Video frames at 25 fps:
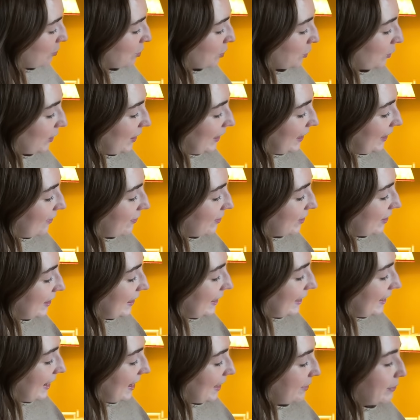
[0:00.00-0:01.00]
shortly after Lee
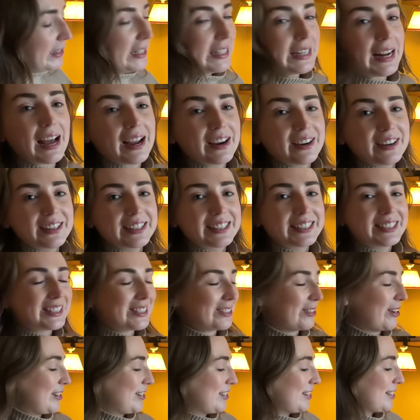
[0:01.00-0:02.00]
and I had been in Ireland, so
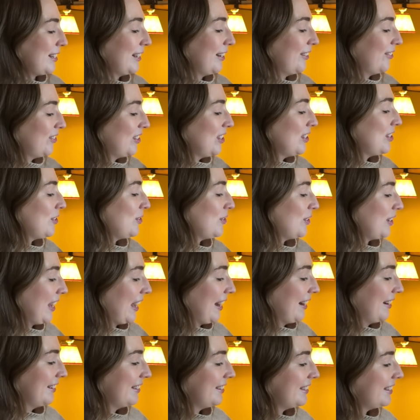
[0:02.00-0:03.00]
I just love the two
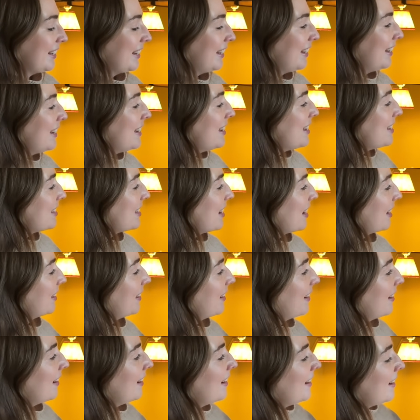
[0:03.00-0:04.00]
Guinness sitting
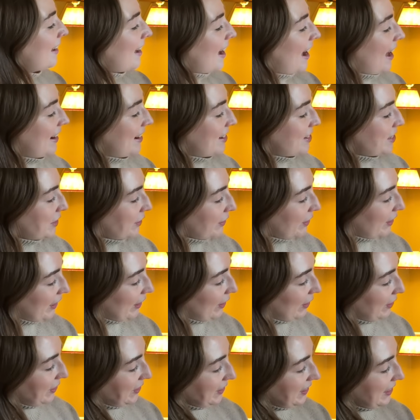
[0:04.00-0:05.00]
there. And I just feel like
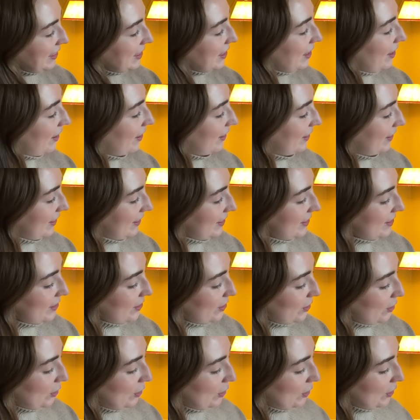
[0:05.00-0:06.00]
all these colours
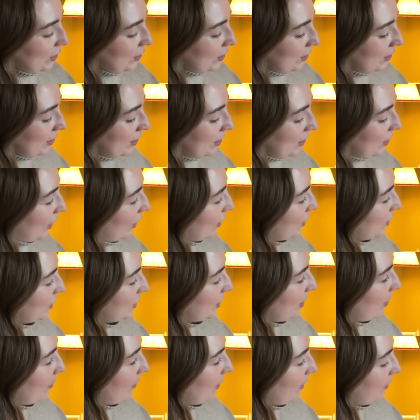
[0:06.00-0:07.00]
are just such
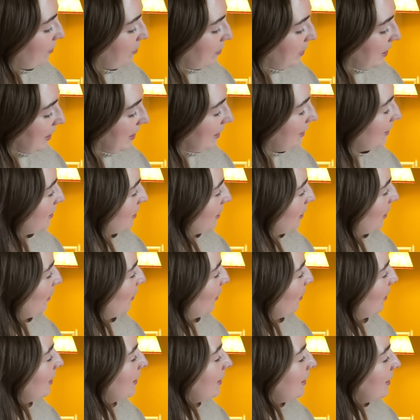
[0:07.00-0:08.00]
a bit of me.
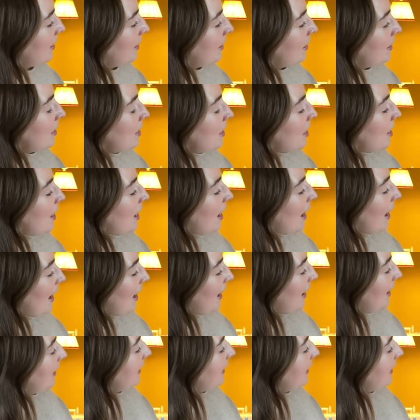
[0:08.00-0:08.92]
So I